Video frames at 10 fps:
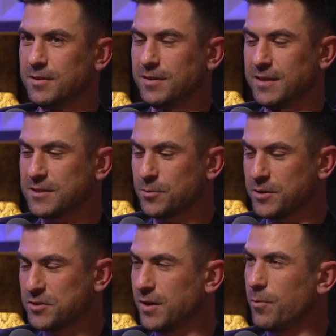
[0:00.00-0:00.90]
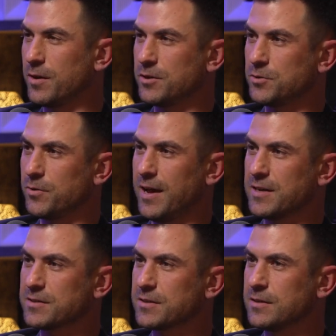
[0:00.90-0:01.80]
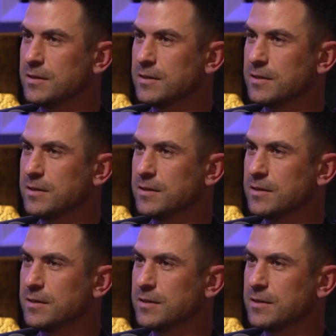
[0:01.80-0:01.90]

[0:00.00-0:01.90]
the next question I wanted to ask.